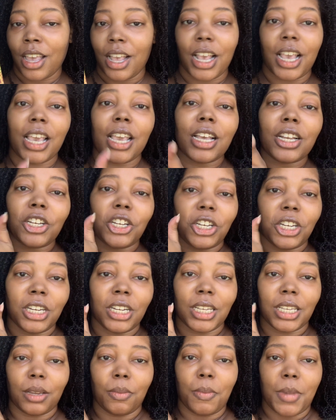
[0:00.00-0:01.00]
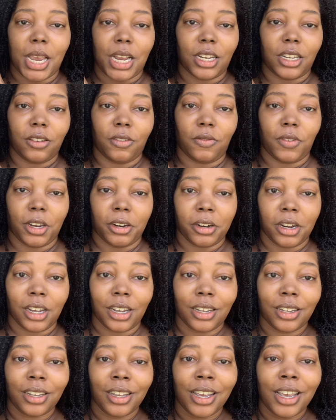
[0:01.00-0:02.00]
And she is a mate to Vera.
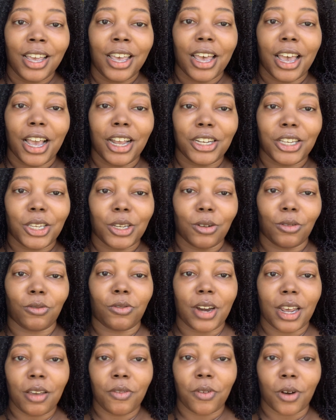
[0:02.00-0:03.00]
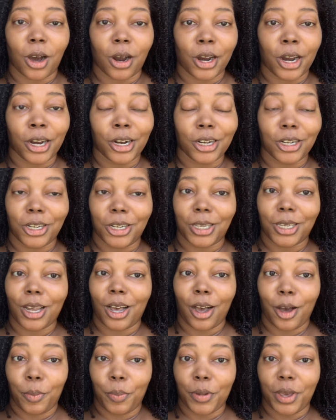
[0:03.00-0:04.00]
And so Rayvar just
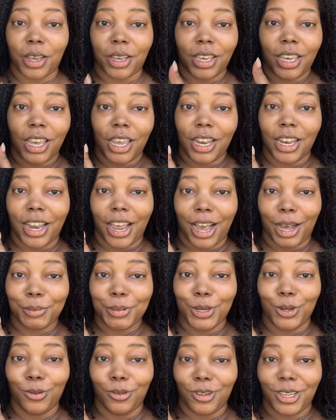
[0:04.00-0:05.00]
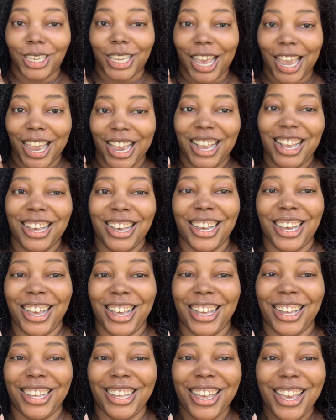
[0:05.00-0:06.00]
up and kidnaps Dulce
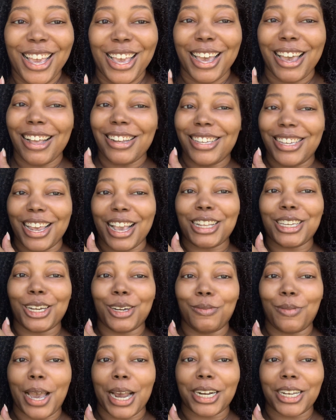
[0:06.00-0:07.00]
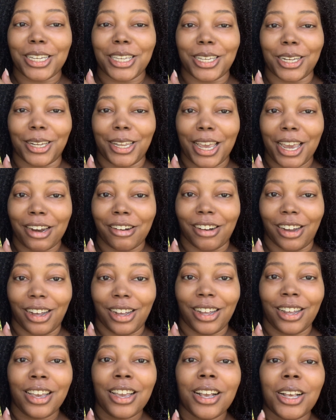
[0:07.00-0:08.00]
and takes her back to
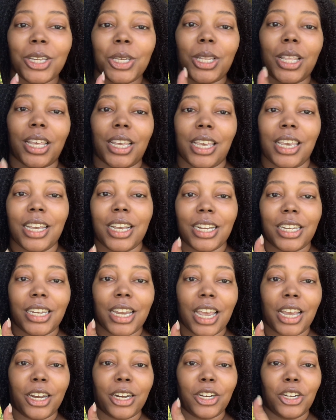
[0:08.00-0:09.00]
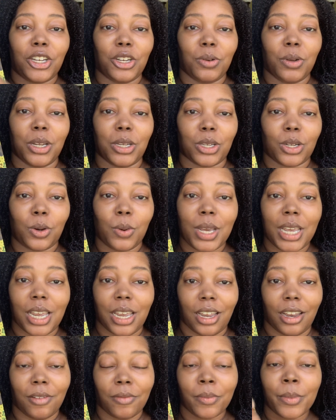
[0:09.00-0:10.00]
Solera so that he can take her to his
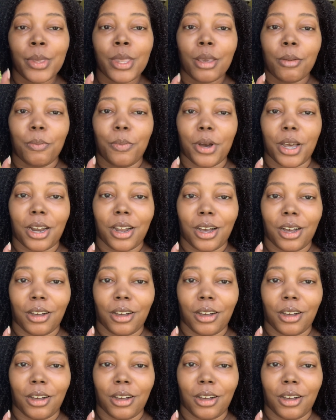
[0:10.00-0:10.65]
queen. But